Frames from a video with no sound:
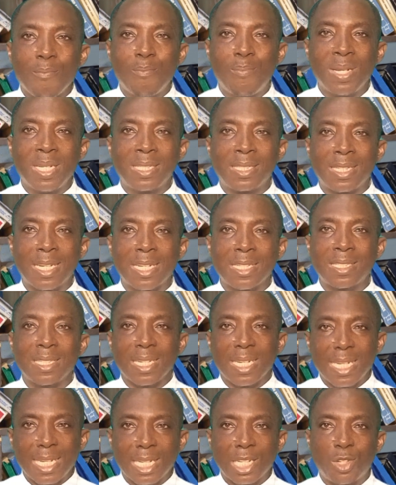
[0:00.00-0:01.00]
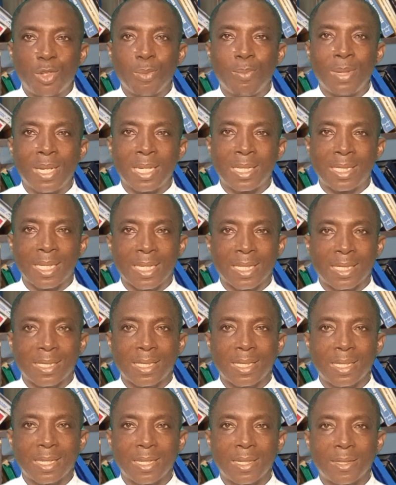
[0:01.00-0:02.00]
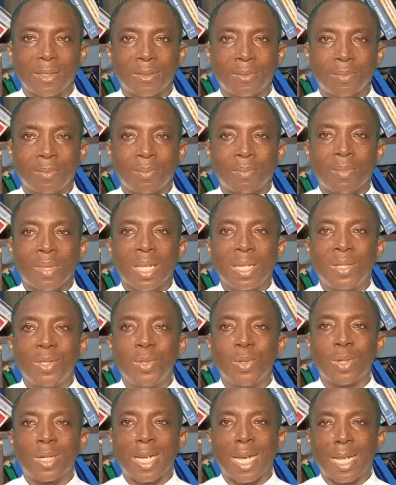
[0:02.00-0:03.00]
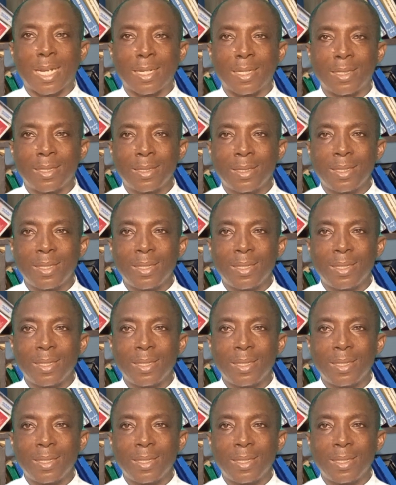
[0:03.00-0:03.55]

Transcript: business incubators. You can